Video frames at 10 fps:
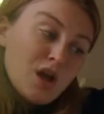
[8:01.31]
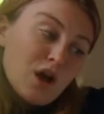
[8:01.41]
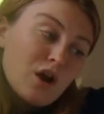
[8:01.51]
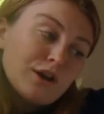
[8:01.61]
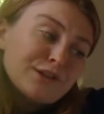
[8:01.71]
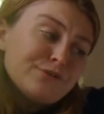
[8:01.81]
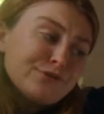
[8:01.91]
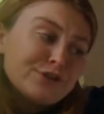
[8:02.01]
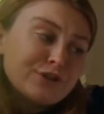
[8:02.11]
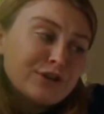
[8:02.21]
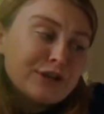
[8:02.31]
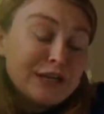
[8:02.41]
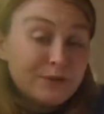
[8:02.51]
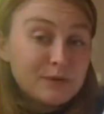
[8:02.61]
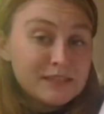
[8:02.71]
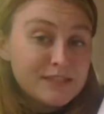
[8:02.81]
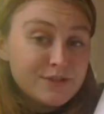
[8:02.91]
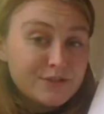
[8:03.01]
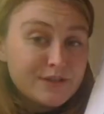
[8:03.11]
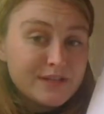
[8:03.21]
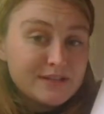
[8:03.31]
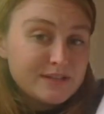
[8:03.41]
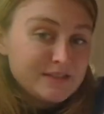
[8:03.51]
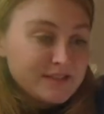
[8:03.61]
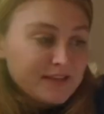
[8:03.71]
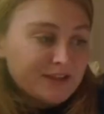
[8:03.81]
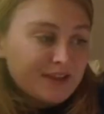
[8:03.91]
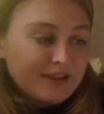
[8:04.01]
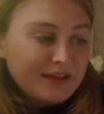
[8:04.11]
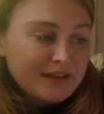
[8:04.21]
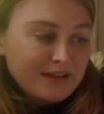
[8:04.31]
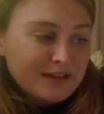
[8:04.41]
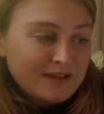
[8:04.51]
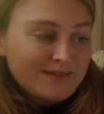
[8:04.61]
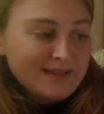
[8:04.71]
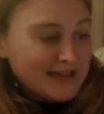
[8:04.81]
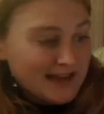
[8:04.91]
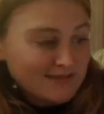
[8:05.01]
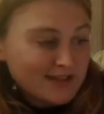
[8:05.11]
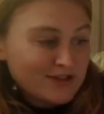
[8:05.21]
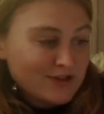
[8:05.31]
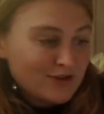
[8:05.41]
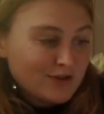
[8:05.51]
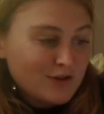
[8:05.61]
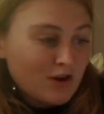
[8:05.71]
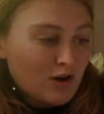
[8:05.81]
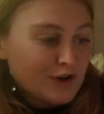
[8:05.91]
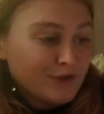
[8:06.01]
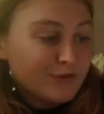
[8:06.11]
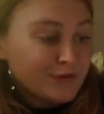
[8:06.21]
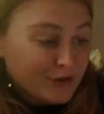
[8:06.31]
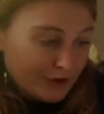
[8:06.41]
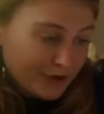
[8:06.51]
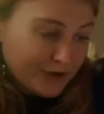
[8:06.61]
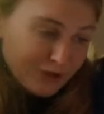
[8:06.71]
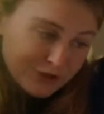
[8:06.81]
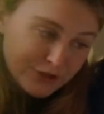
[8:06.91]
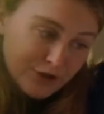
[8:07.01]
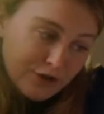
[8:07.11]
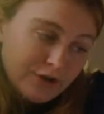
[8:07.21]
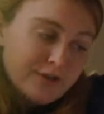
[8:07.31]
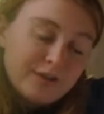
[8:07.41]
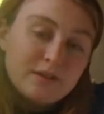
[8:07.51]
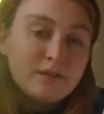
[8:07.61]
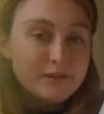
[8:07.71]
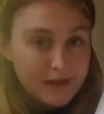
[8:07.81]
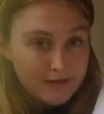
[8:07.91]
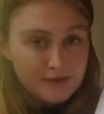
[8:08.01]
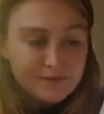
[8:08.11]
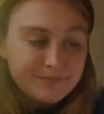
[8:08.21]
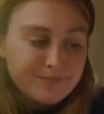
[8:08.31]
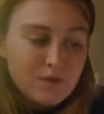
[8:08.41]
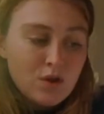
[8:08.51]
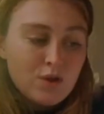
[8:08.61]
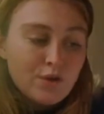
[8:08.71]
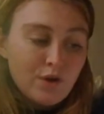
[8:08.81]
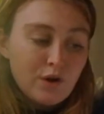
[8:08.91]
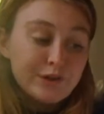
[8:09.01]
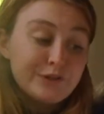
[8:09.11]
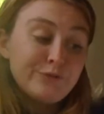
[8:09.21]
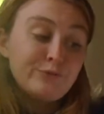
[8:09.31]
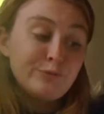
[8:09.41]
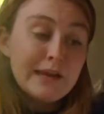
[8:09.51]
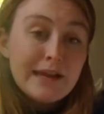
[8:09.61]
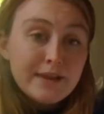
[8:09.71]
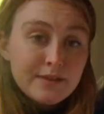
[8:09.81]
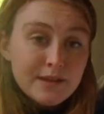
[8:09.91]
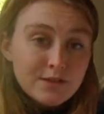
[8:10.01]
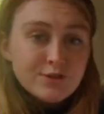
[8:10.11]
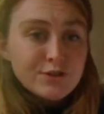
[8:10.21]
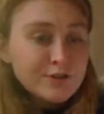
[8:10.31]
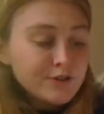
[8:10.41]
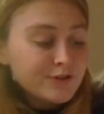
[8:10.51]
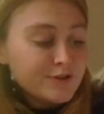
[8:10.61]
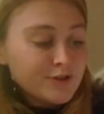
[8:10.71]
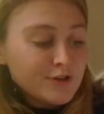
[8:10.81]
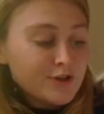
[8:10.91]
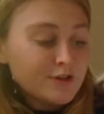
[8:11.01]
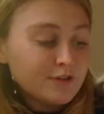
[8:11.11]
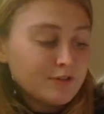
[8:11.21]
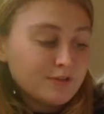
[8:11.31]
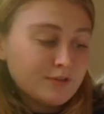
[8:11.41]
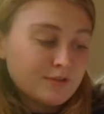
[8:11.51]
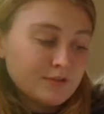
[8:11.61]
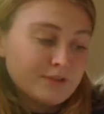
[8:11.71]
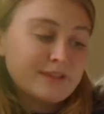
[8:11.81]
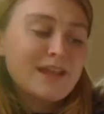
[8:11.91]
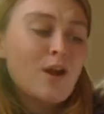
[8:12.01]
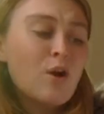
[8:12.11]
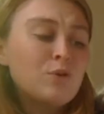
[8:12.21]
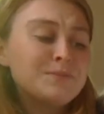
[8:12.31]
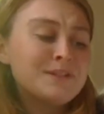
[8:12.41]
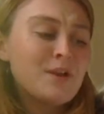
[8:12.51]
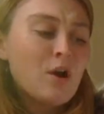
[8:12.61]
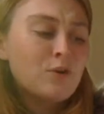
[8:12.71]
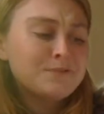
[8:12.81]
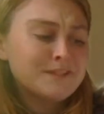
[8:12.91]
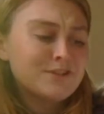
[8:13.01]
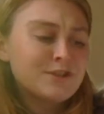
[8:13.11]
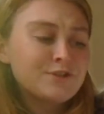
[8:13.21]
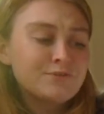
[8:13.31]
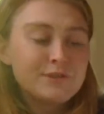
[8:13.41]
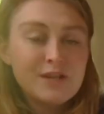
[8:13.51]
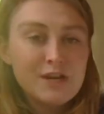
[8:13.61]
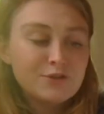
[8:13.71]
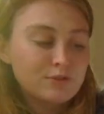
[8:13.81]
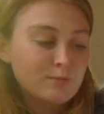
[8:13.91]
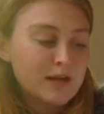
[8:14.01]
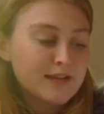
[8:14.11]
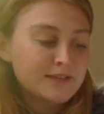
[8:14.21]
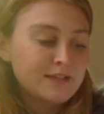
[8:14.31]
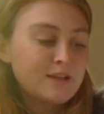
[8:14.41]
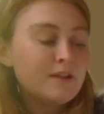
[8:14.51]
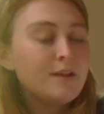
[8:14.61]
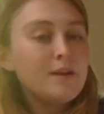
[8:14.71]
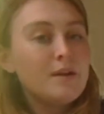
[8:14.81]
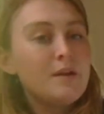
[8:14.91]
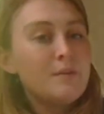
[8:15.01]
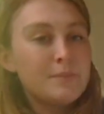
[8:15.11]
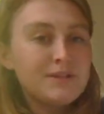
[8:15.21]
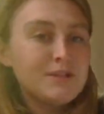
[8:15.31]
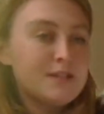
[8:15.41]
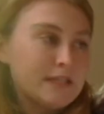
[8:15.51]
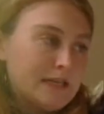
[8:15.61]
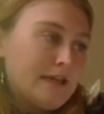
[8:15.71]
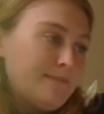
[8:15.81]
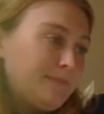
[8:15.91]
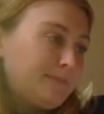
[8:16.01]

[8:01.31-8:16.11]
Are you sure you want to do this? Said Lily. Yes, said Ginger. Are you sure you're sure? Yes. Are you really sure you're sure? Lily hoped and hoped that Ginger would change her mind, but she didn't.